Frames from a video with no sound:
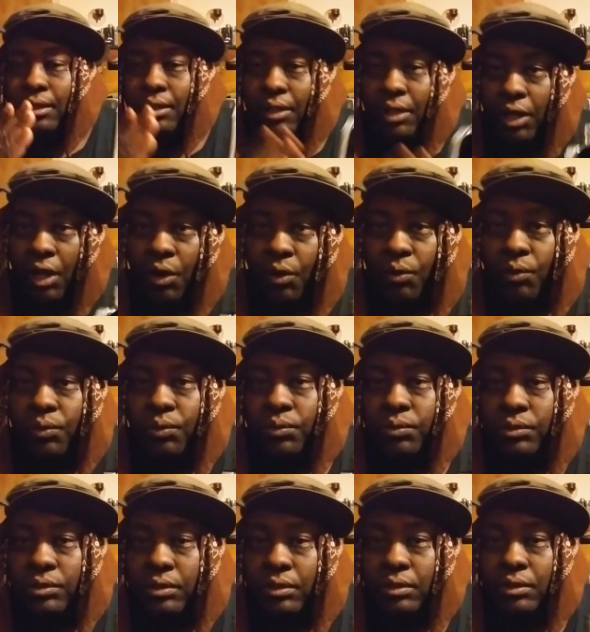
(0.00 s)

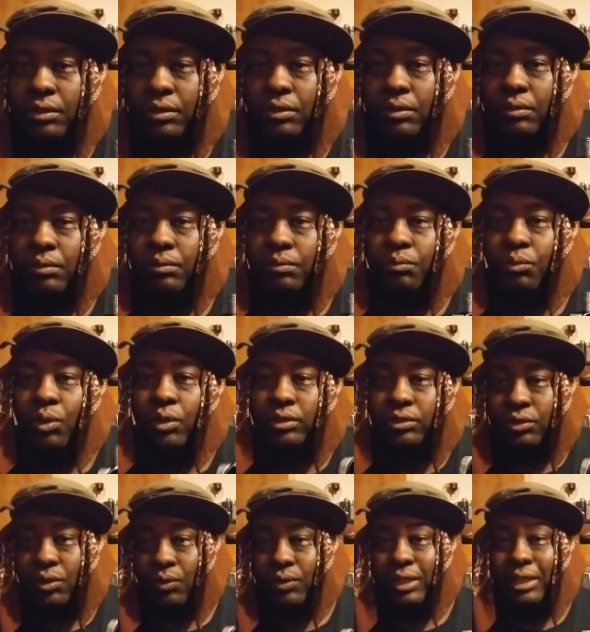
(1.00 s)
clothes, more
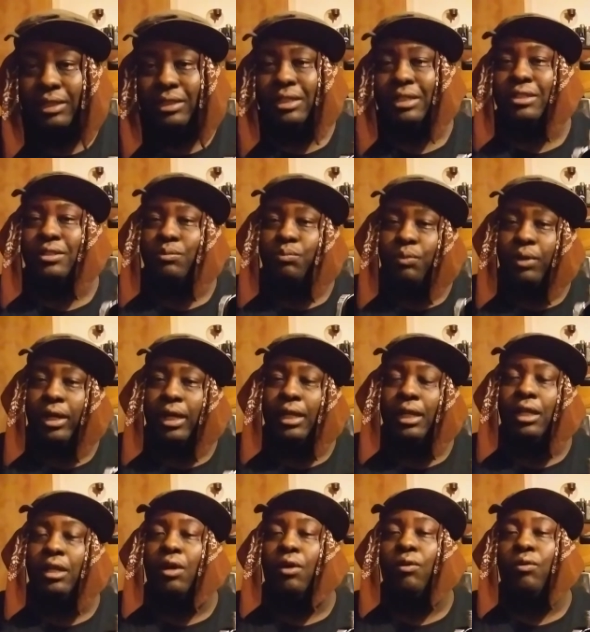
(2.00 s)
so than just spraying
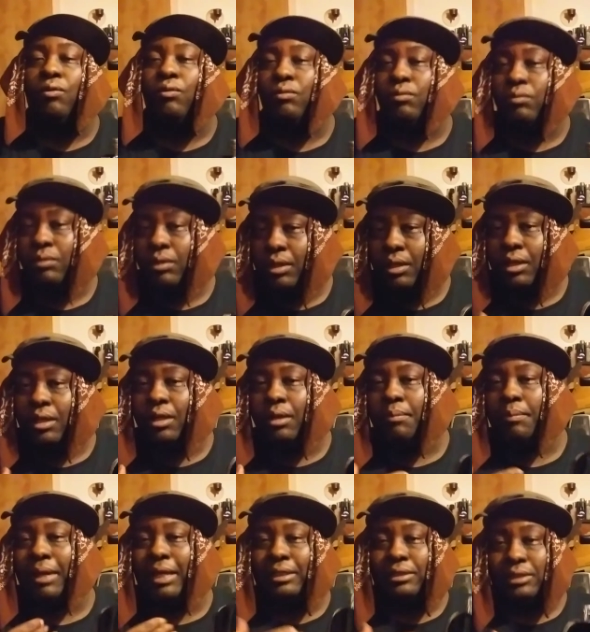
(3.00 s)
it on
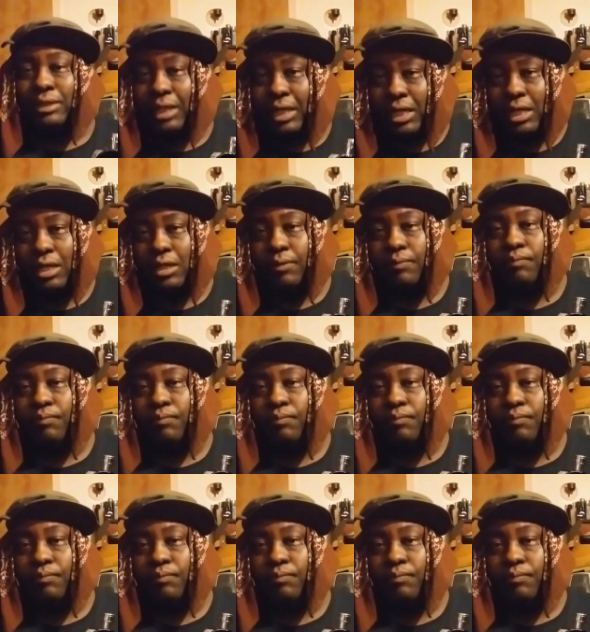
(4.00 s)
my skin.